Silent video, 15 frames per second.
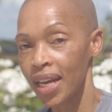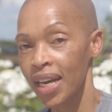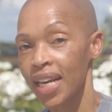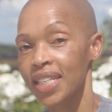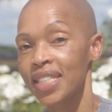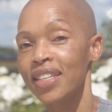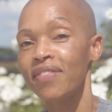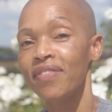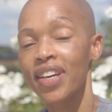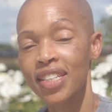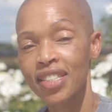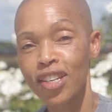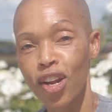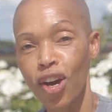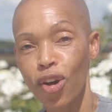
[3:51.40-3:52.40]
Let's
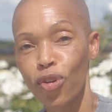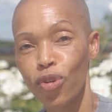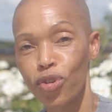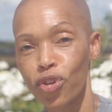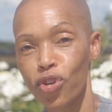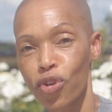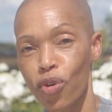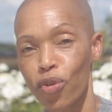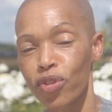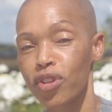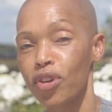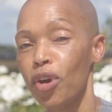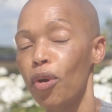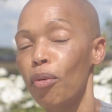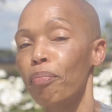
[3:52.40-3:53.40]
invest in our own growth
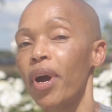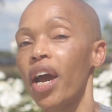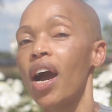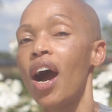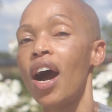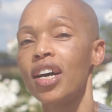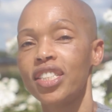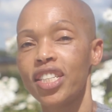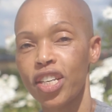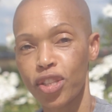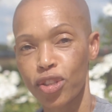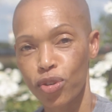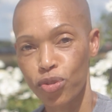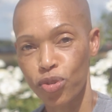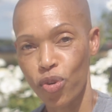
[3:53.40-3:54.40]
by
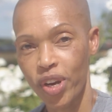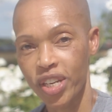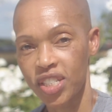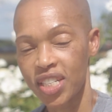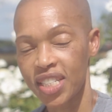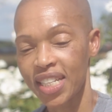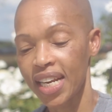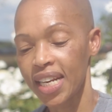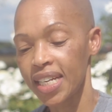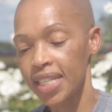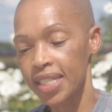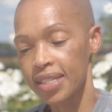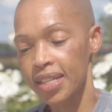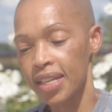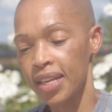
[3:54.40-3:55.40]
asking those questions. And it
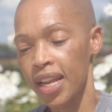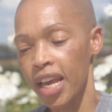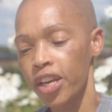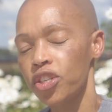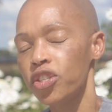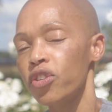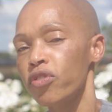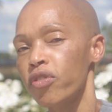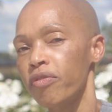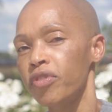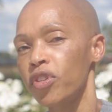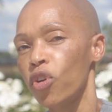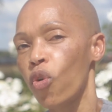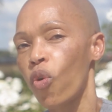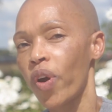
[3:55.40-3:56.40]
is the nature of
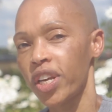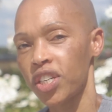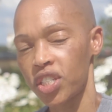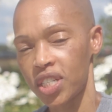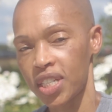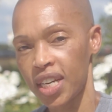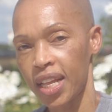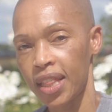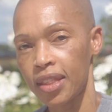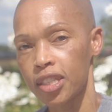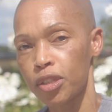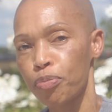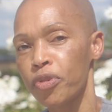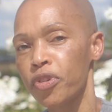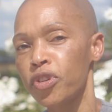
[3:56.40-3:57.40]
your question and the
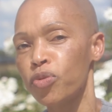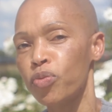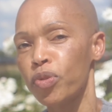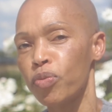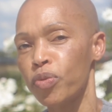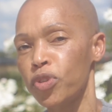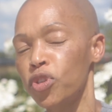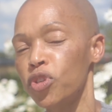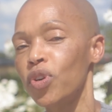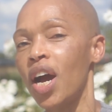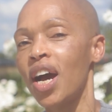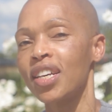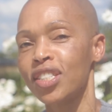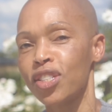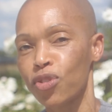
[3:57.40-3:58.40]
spirit with which you
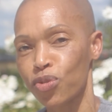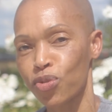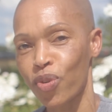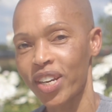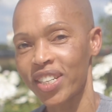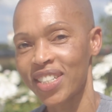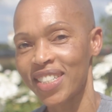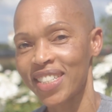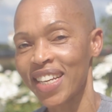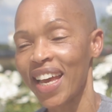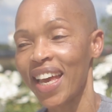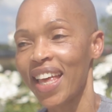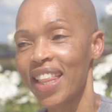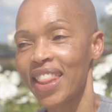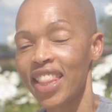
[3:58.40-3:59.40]
ask those questions
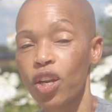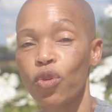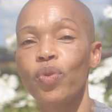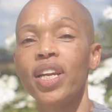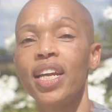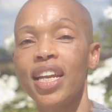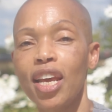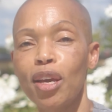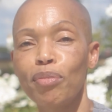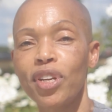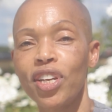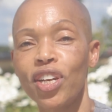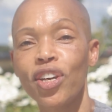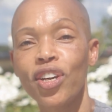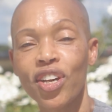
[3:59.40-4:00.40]
that will enable
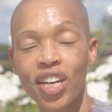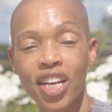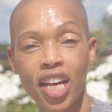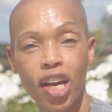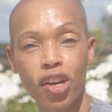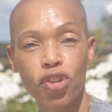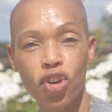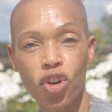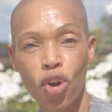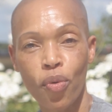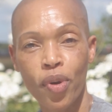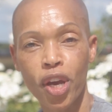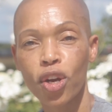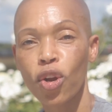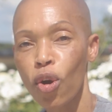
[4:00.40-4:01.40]
learning and
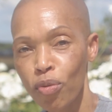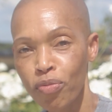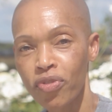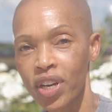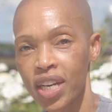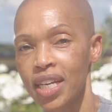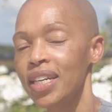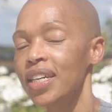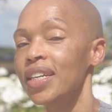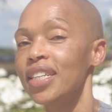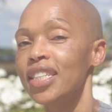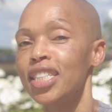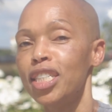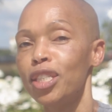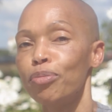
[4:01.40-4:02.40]
growing, and hopefully
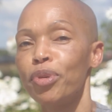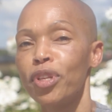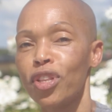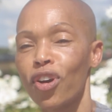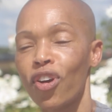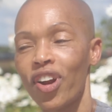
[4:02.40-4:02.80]
deepen the